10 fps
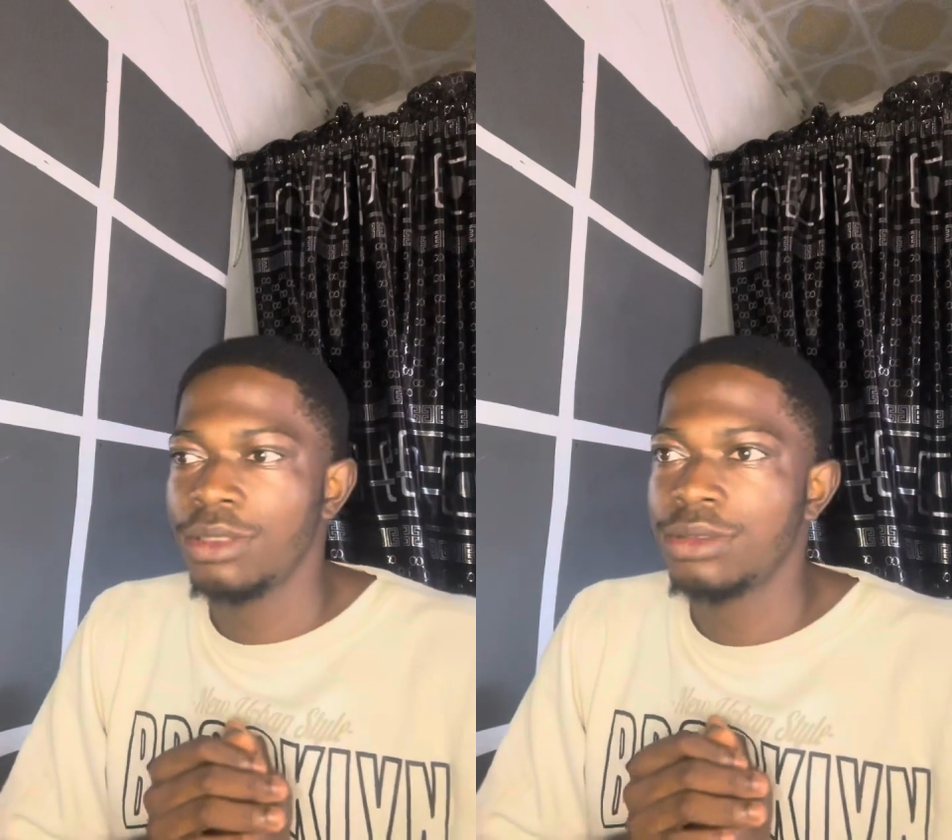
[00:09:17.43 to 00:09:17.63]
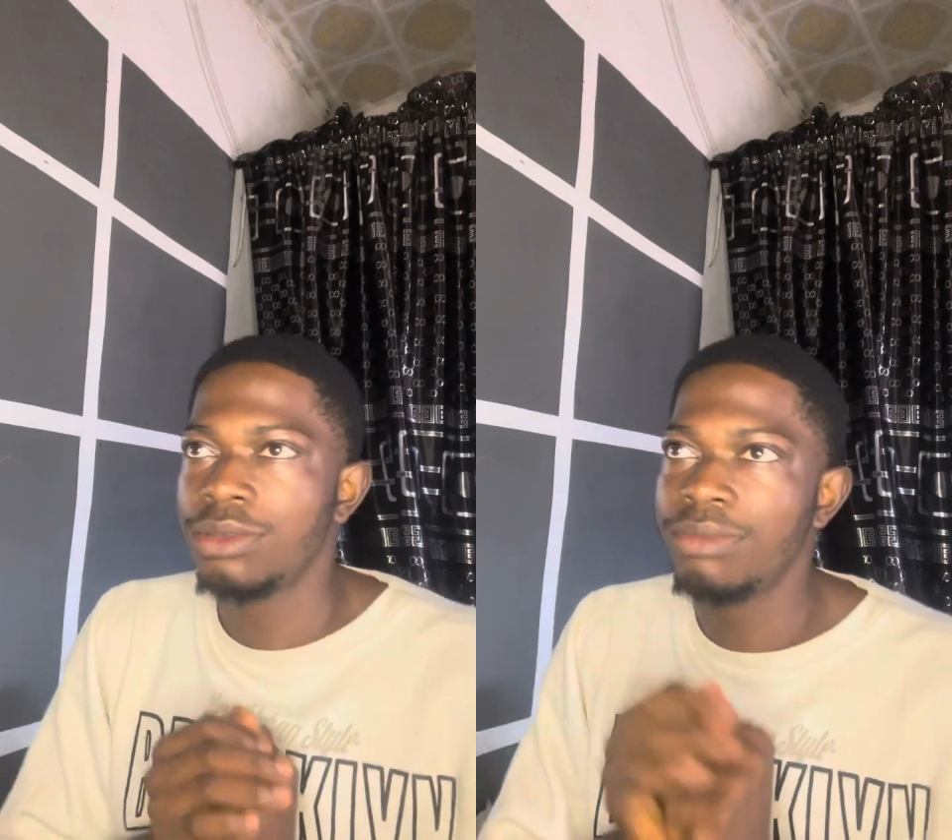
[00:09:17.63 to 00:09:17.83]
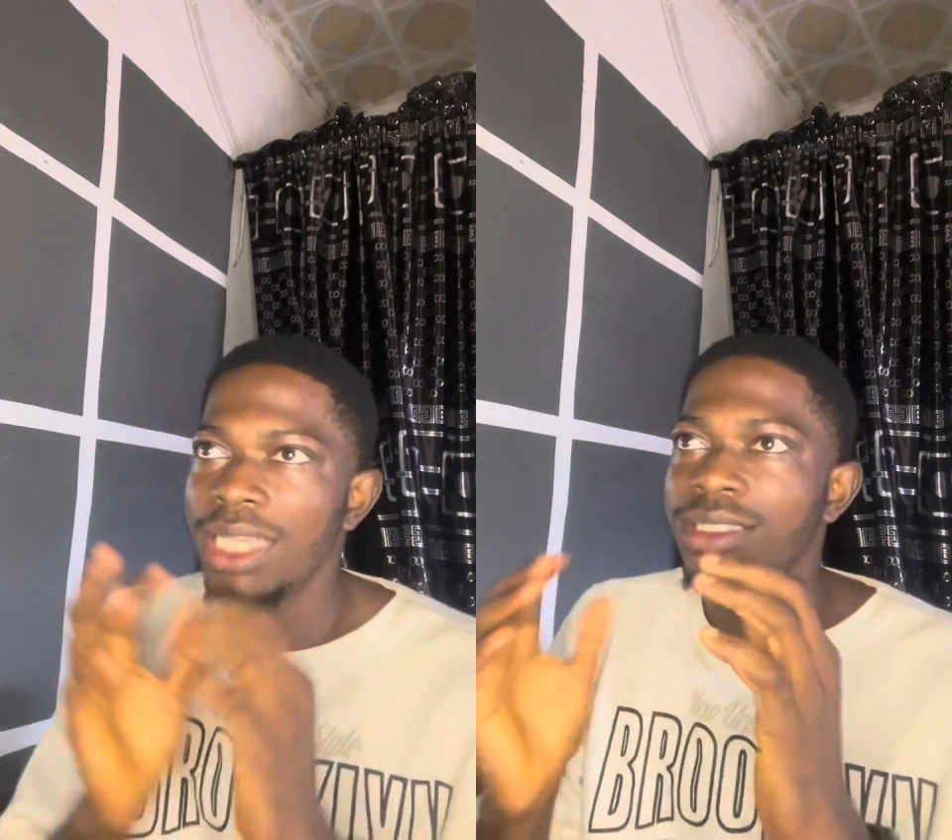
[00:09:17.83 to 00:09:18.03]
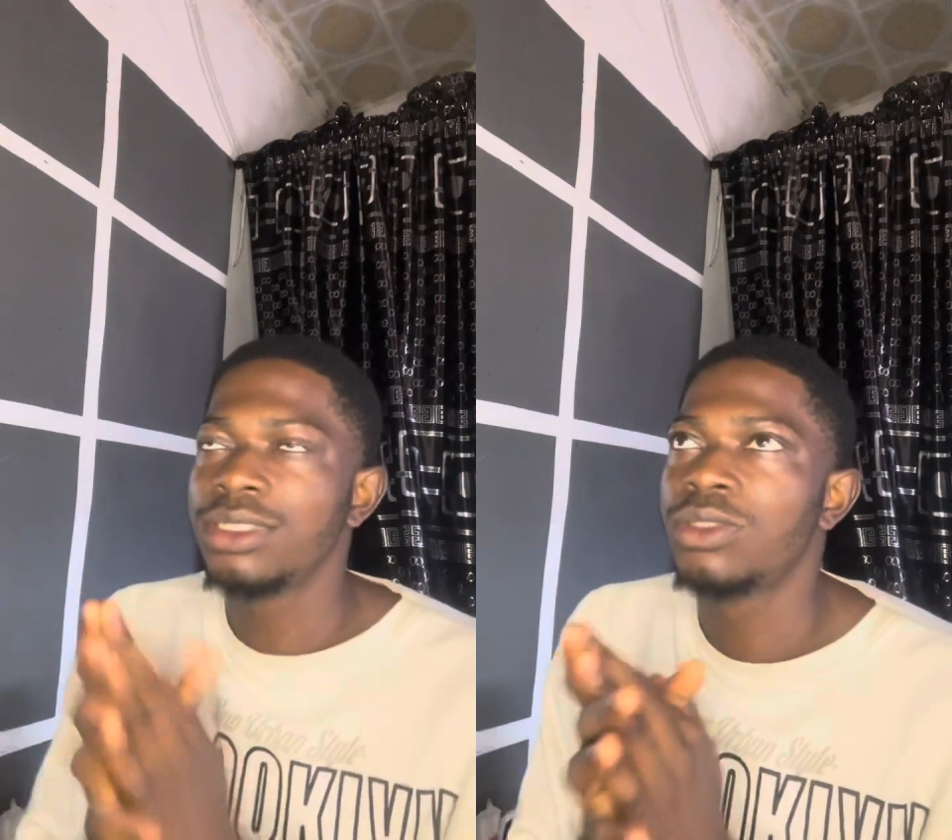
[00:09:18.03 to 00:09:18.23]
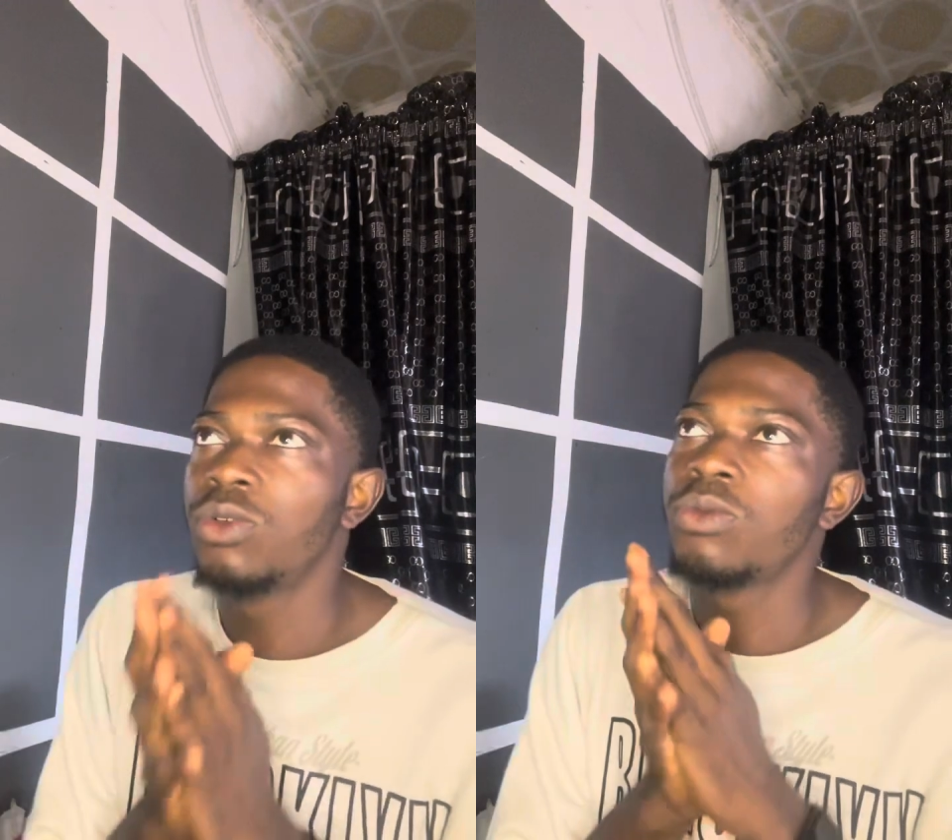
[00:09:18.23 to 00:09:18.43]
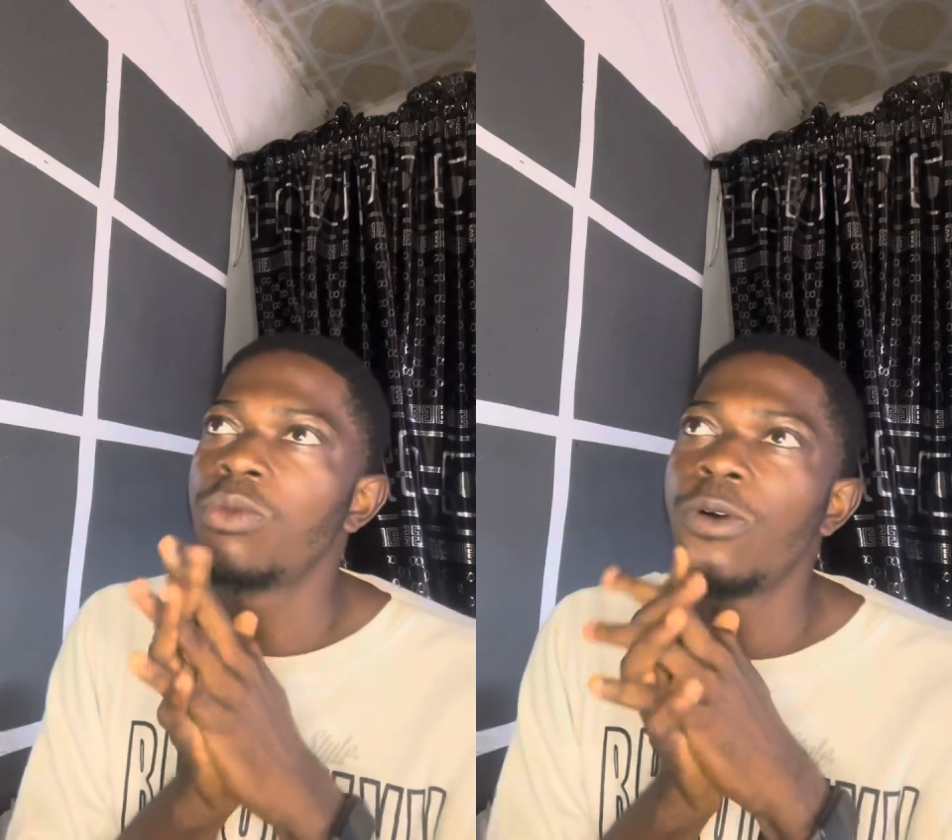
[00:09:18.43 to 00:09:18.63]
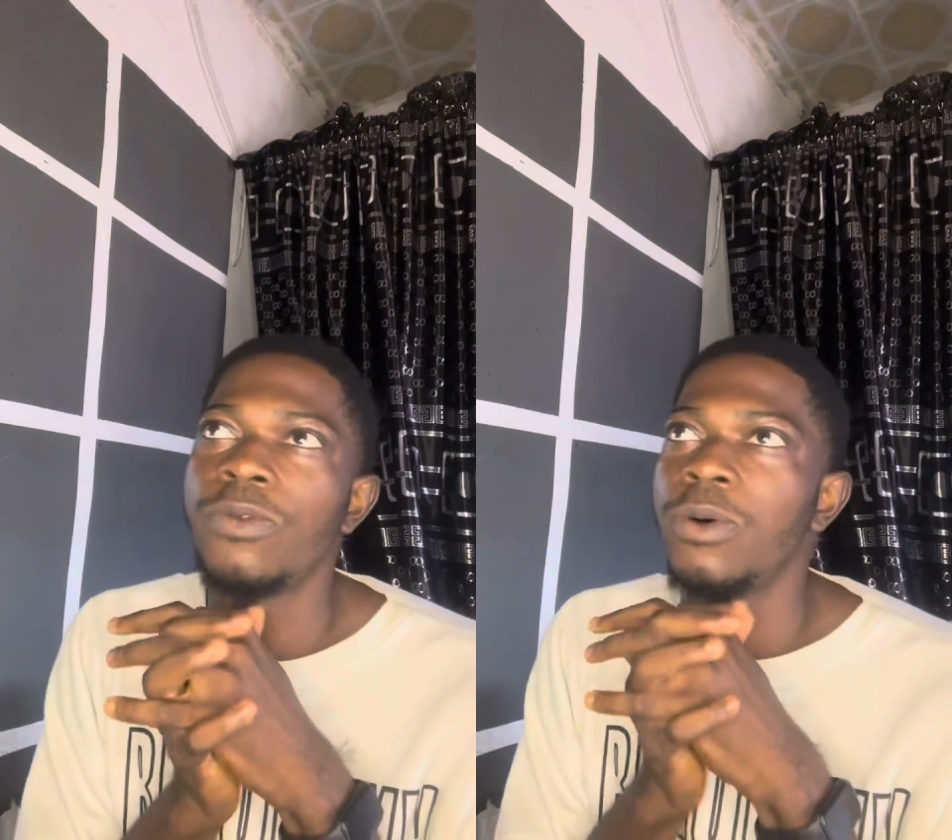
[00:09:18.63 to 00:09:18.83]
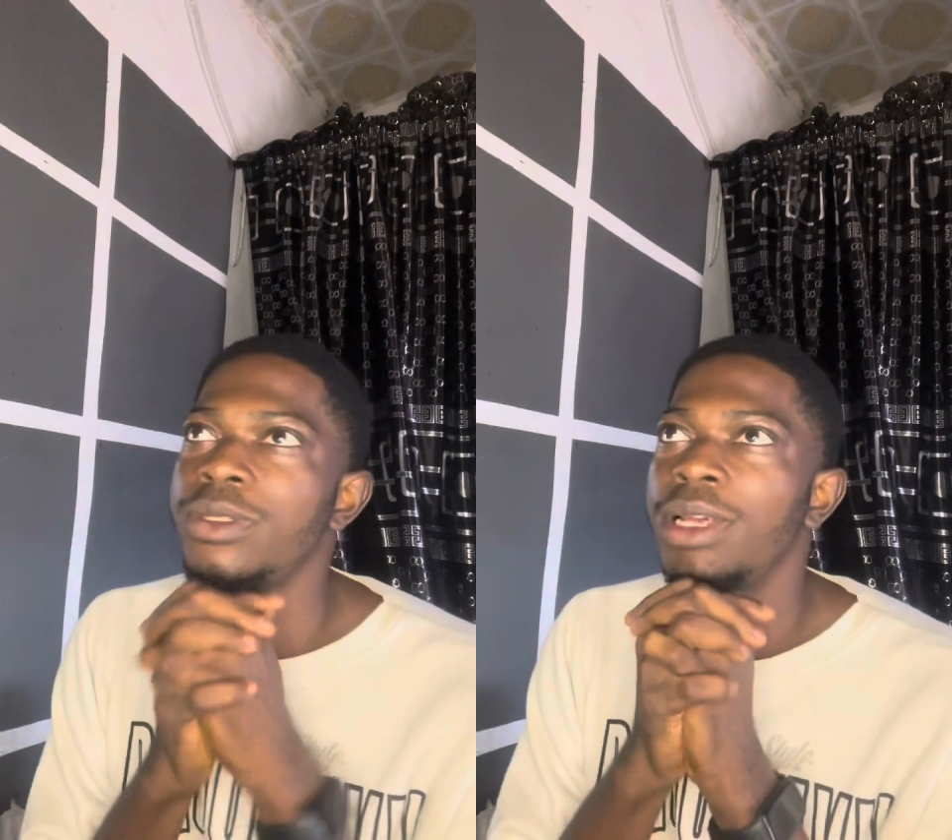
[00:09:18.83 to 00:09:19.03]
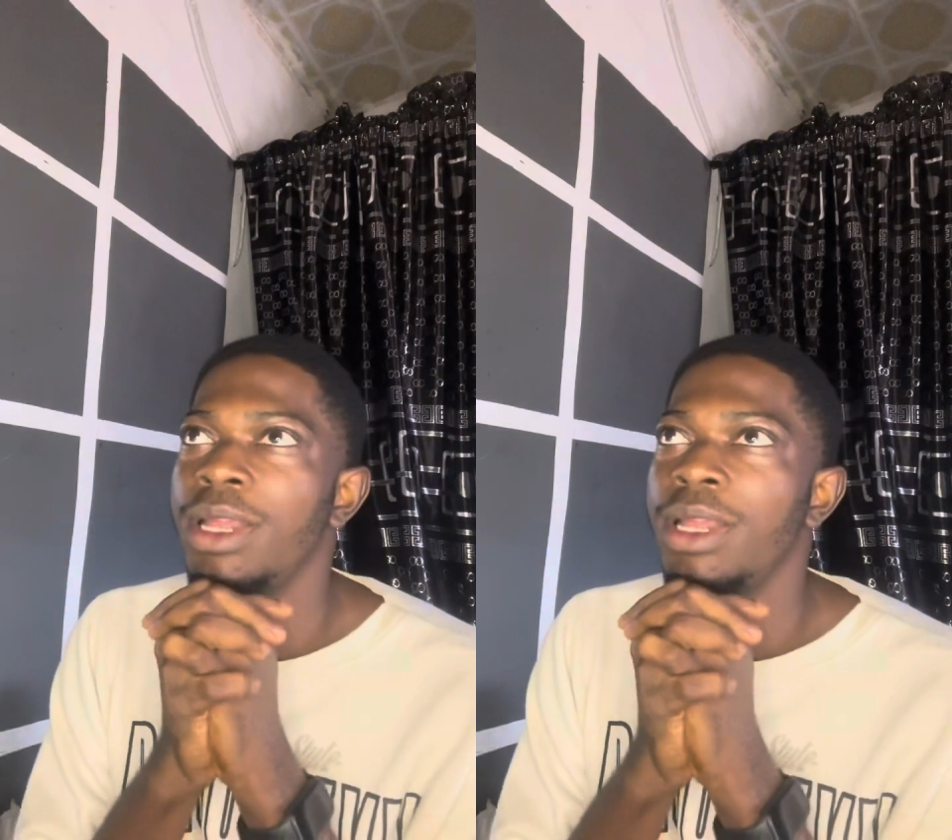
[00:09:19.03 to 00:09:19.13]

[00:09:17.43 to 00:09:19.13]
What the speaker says: to make things look more fun,